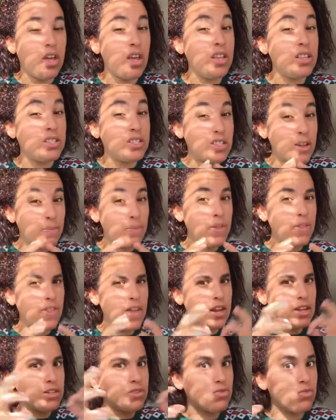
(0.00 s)
Something
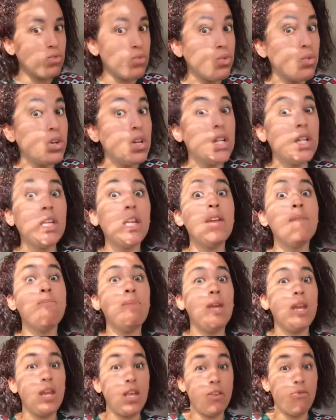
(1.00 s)
that is really
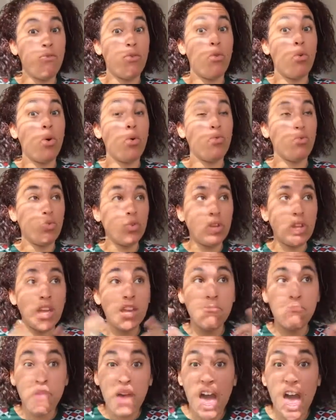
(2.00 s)
meaningful and
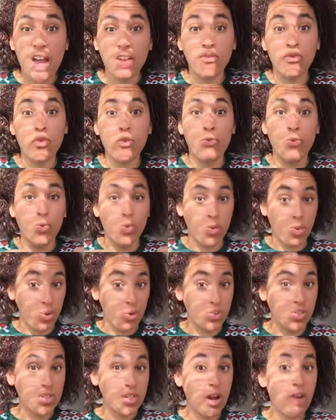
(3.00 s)
really impactful for
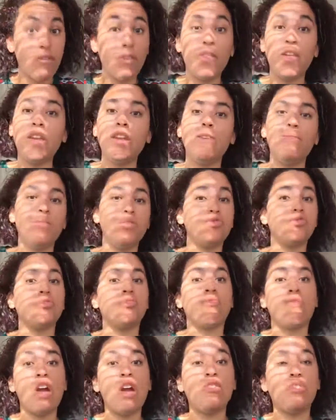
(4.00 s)
yourself and the individuals
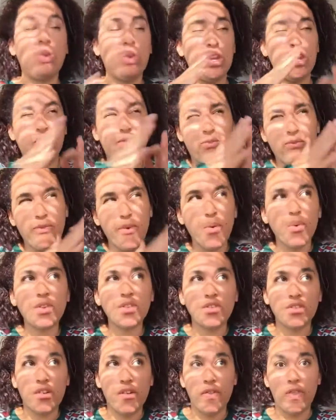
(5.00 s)
around you. You need to
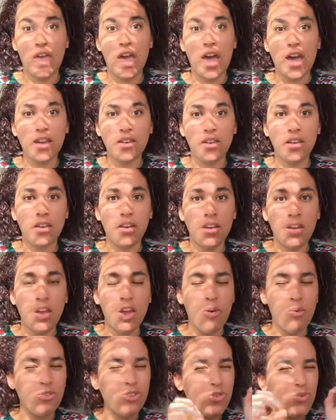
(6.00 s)
focus on that.
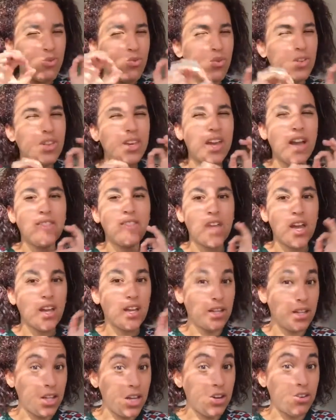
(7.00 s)
When you really got that
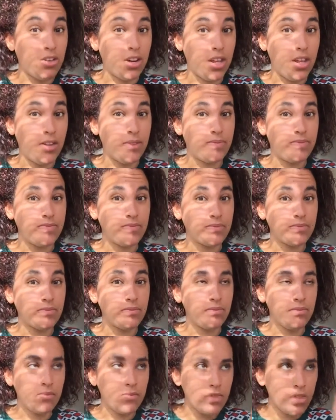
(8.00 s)
clarity,
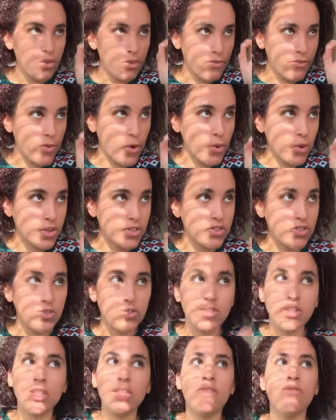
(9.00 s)
you're focused. You
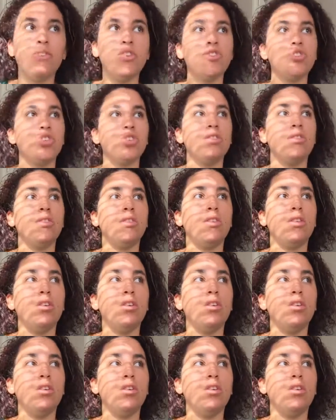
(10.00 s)
see the vision.